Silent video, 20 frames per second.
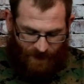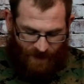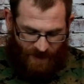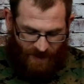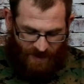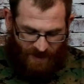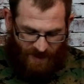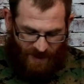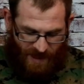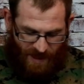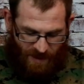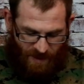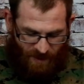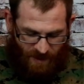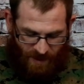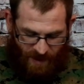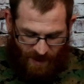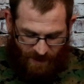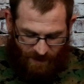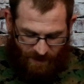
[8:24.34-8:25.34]
let's see, now
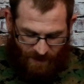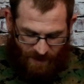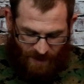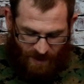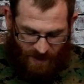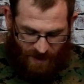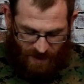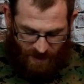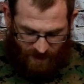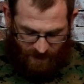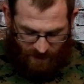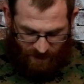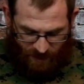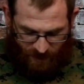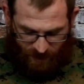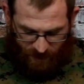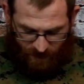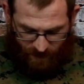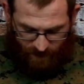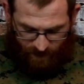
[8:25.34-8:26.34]
the
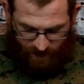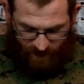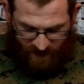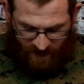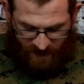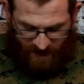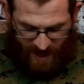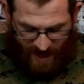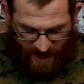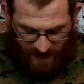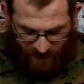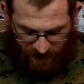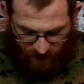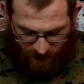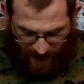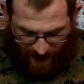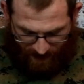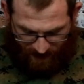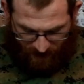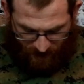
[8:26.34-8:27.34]
side
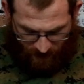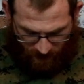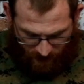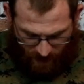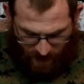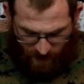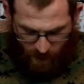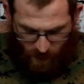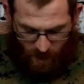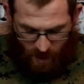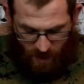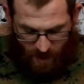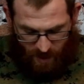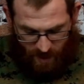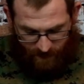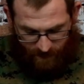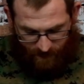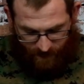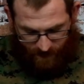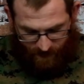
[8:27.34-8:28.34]
straps don't come
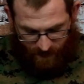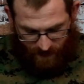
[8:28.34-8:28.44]
off,